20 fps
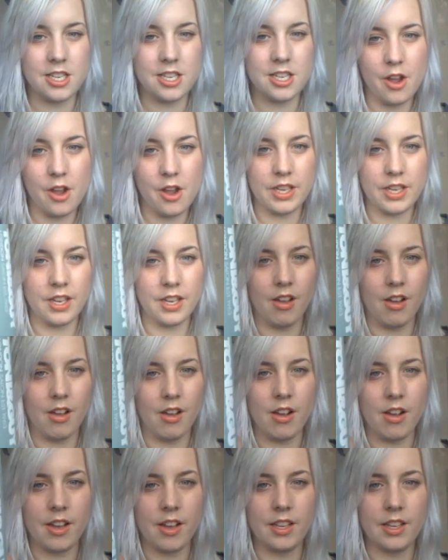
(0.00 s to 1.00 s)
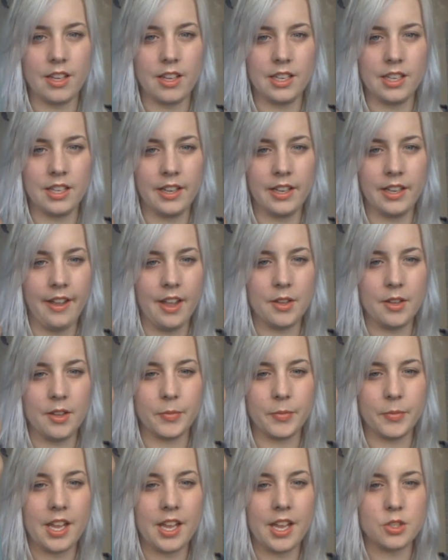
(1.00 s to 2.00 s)
Tony and Guy
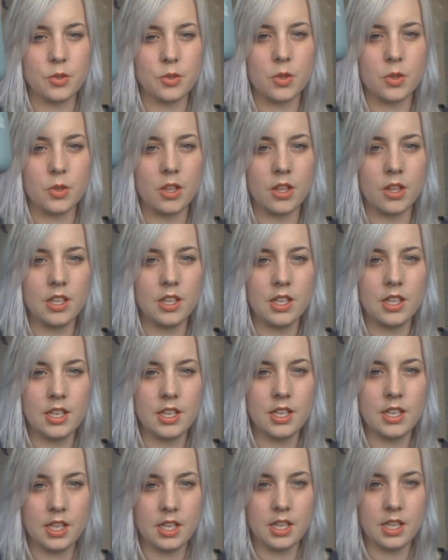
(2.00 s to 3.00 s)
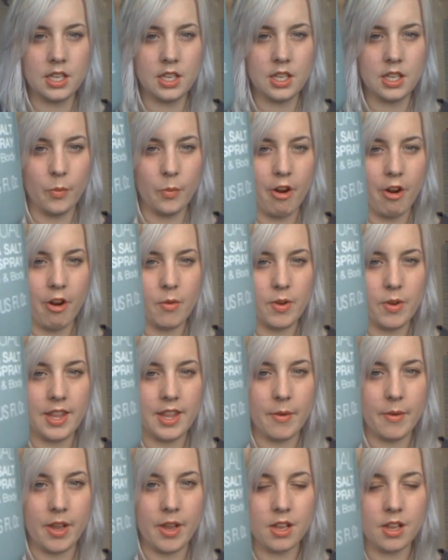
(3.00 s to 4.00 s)
Casual, where are we,
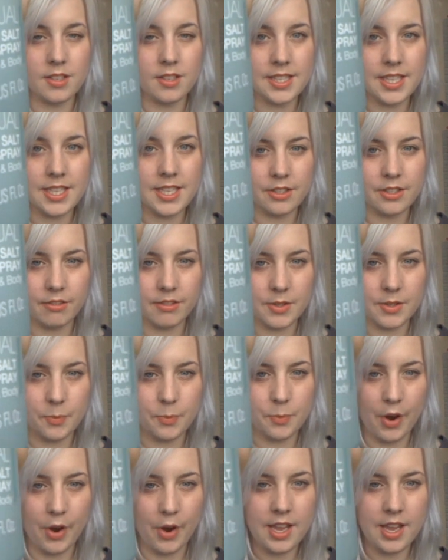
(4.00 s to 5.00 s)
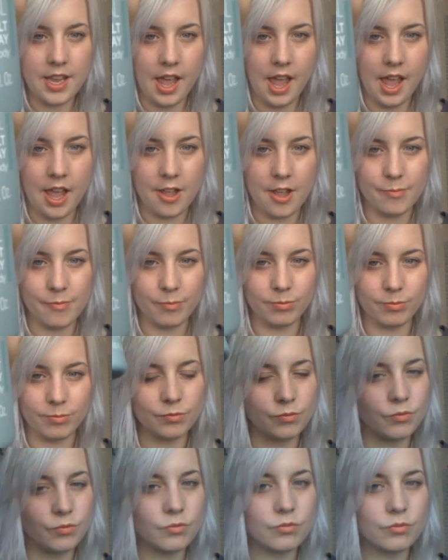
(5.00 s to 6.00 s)
there we are, Sea Salt Spray.
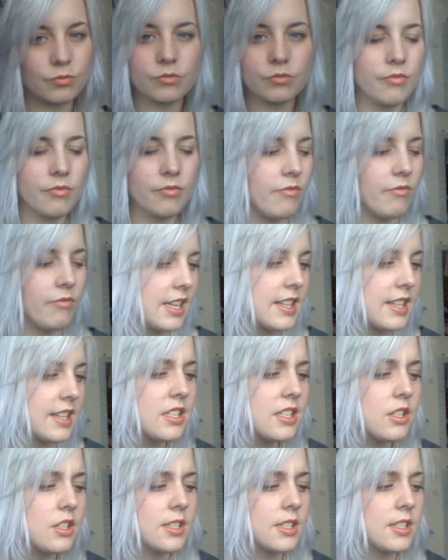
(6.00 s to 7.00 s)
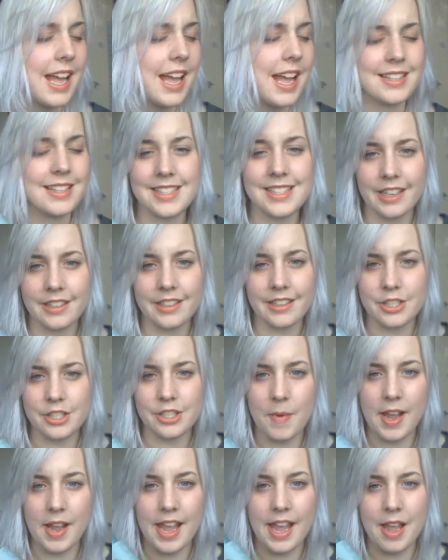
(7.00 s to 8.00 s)
This just adds texture
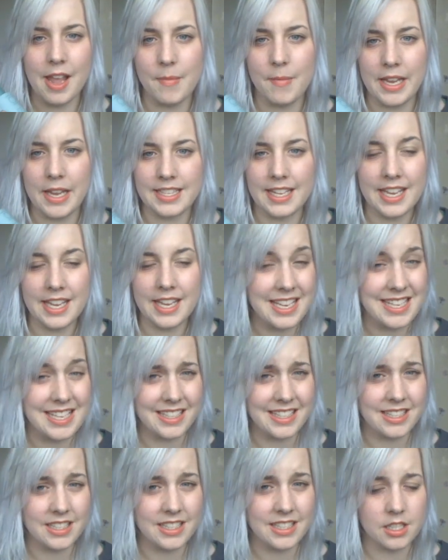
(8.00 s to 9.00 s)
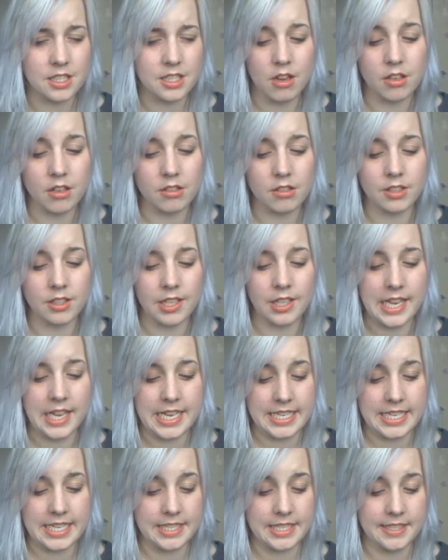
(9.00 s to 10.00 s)
to my hair, makes it easier to style
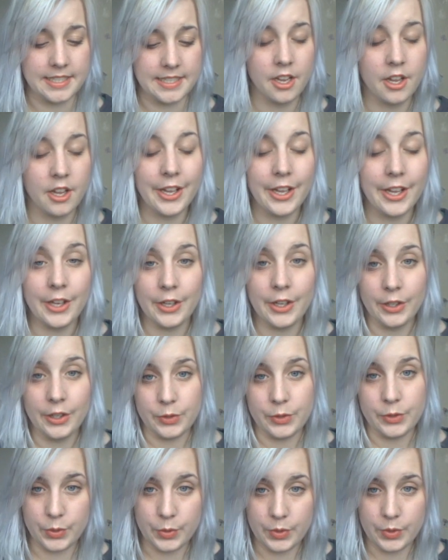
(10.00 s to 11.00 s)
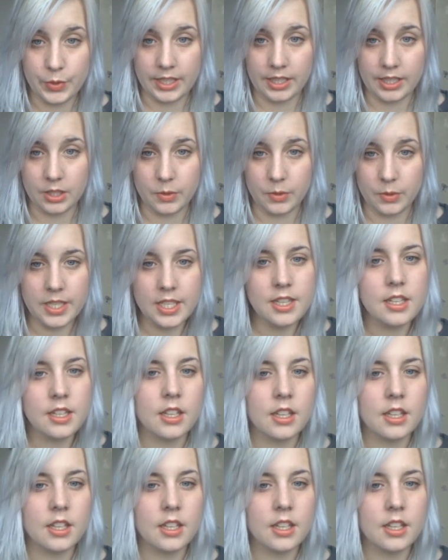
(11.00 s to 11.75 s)
and do things with.